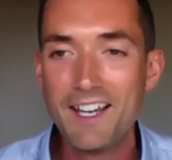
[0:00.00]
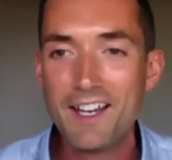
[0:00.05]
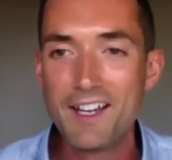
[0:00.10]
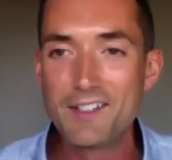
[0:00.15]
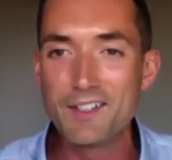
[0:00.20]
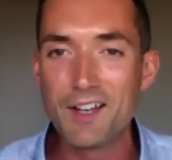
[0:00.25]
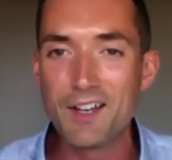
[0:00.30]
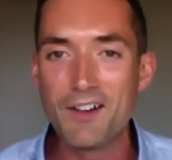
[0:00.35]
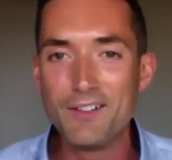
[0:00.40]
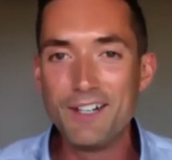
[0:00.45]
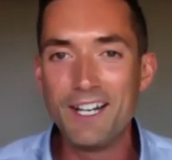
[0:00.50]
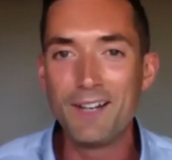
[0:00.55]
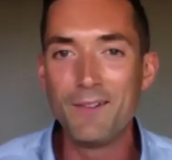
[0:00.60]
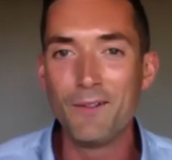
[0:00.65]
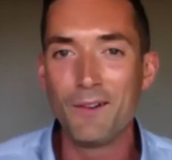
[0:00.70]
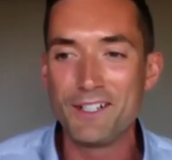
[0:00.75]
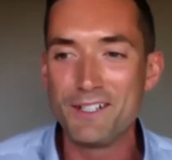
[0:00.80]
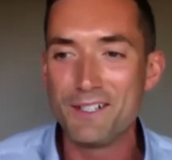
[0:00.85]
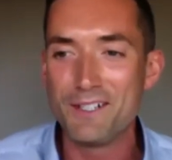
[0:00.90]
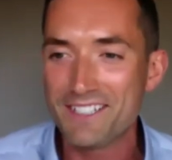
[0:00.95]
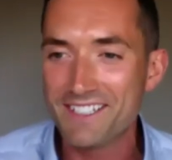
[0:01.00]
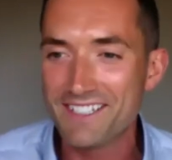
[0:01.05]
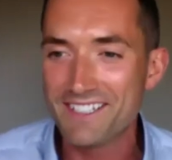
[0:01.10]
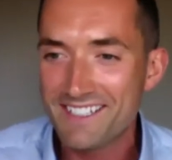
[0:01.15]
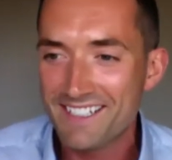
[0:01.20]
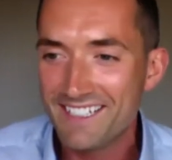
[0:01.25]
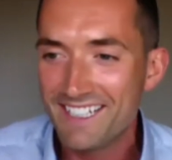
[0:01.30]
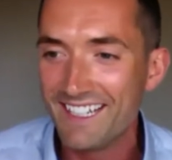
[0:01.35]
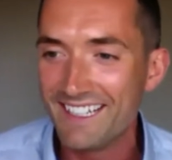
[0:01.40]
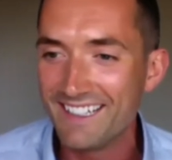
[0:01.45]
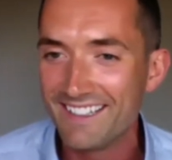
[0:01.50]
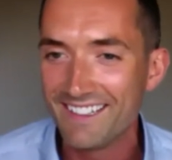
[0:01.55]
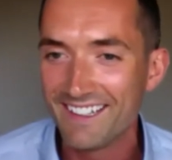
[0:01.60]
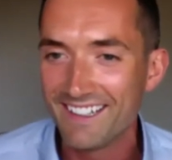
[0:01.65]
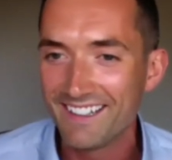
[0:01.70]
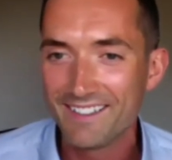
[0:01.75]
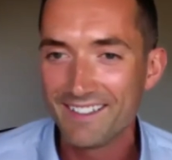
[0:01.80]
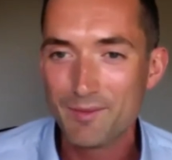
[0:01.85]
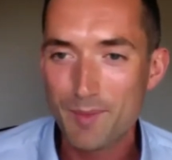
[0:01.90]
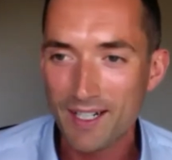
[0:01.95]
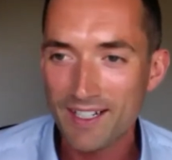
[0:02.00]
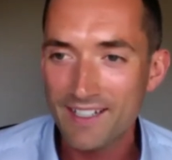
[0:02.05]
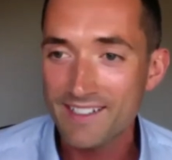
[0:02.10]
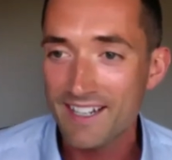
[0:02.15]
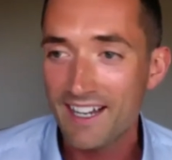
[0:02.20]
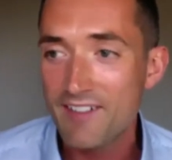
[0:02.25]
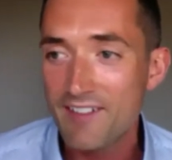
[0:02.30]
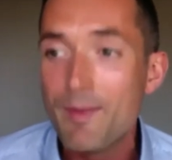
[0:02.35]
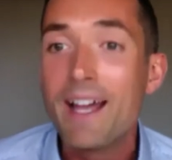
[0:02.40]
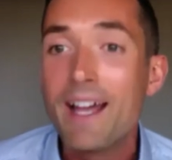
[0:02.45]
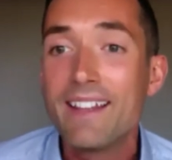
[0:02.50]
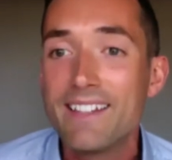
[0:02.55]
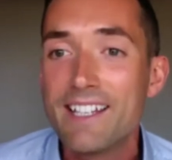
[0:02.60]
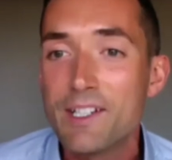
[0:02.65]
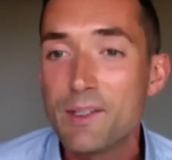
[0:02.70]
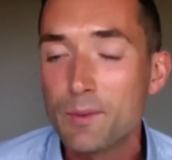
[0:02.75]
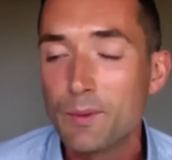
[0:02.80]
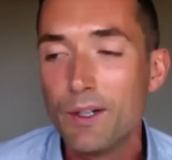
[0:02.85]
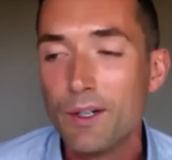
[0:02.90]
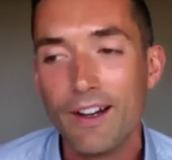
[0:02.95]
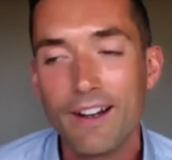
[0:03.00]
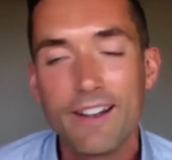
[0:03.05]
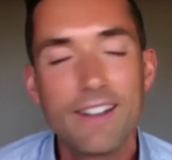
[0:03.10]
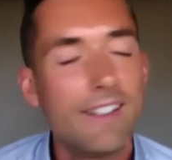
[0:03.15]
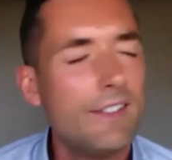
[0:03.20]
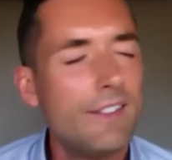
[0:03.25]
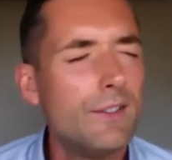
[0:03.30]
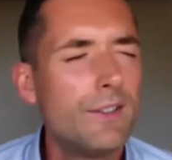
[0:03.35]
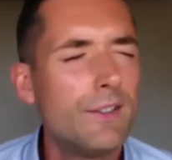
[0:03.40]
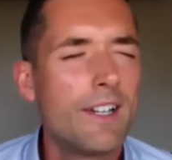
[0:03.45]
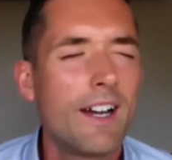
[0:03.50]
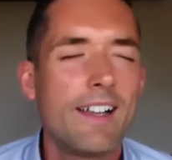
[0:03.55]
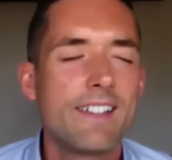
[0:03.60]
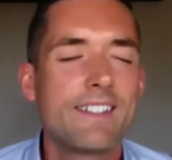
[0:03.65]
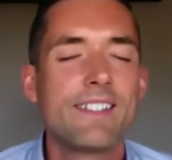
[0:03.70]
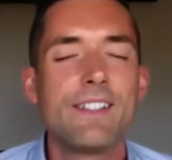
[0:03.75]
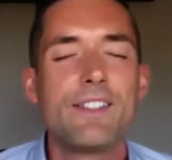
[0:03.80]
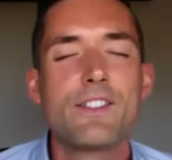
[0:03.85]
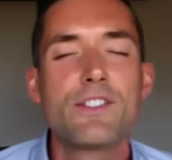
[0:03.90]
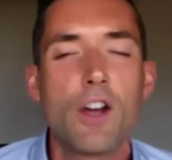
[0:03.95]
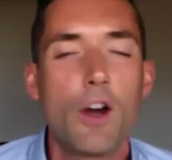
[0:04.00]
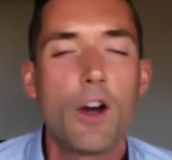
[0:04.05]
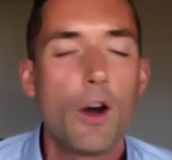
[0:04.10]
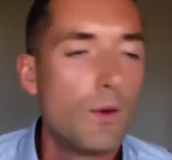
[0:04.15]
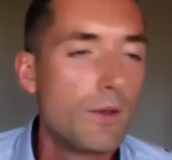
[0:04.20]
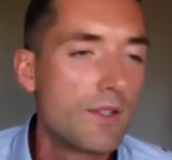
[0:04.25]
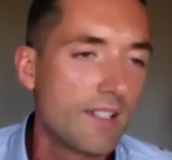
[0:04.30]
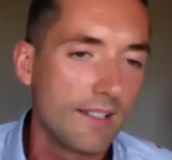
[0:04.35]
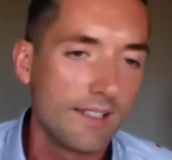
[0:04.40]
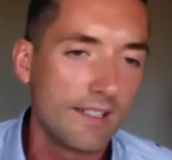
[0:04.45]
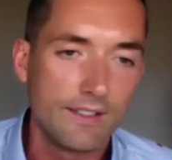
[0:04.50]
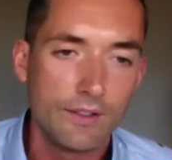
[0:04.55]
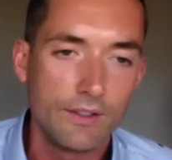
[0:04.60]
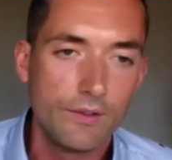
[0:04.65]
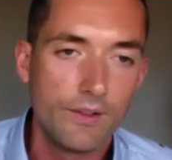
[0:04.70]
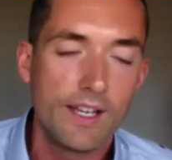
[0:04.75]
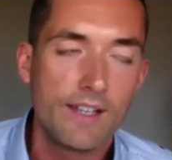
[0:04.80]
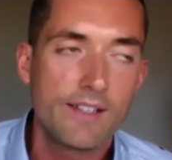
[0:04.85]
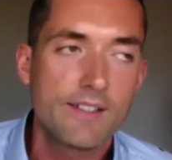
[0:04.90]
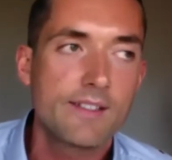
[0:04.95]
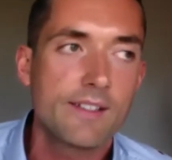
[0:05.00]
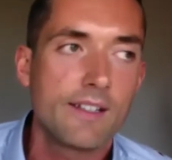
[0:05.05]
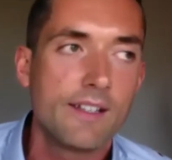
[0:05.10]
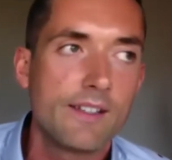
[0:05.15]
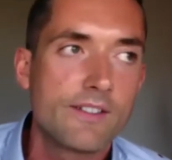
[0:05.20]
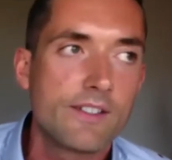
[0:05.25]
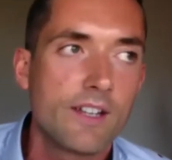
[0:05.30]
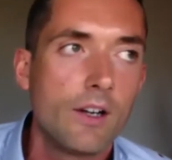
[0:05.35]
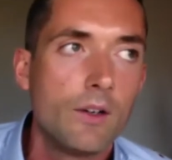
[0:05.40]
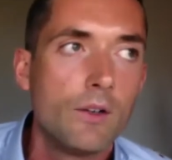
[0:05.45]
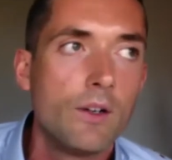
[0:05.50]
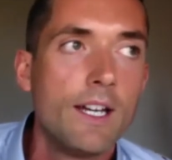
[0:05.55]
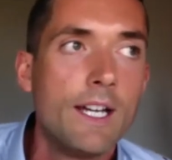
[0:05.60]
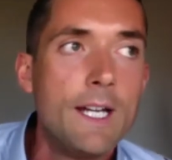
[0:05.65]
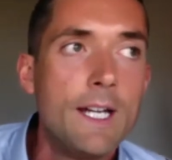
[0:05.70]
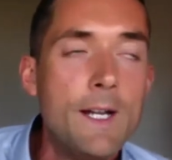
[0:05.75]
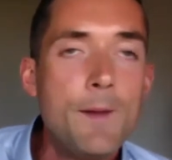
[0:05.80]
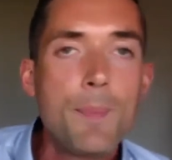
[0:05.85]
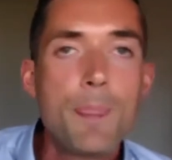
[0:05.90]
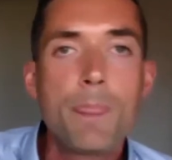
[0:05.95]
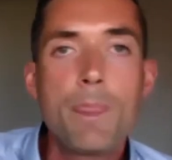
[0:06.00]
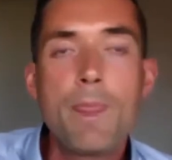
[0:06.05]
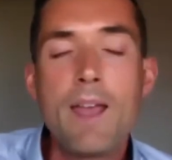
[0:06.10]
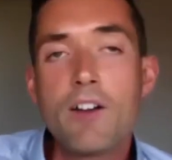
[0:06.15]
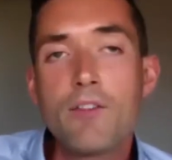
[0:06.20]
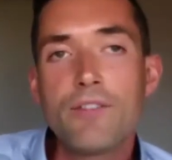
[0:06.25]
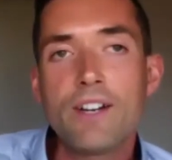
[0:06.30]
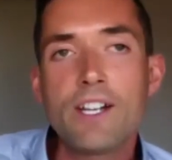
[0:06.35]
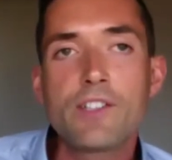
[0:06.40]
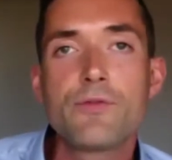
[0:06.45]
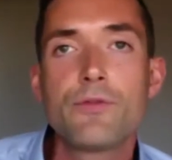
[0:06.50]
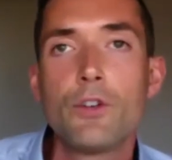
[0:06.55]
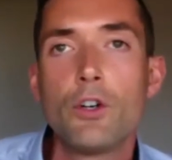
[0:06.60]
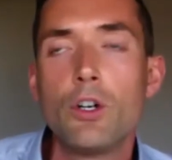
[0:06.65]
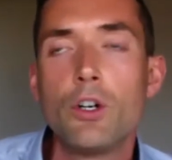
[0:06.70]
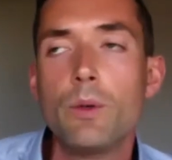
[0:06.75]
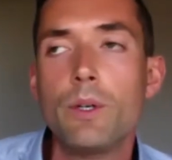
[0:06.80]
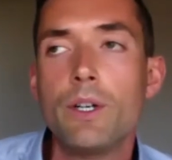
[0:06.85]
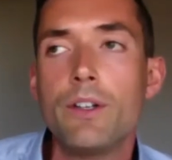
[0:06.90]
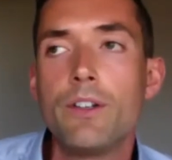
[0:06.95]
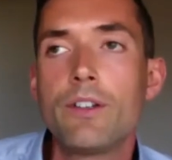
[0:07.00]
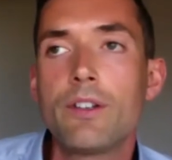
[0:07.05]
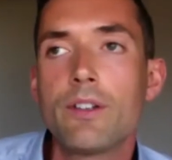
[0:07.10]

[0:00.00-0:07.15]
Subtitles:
So I really want you to see that because I've made this work, you guys can totally do this. And so now fast forward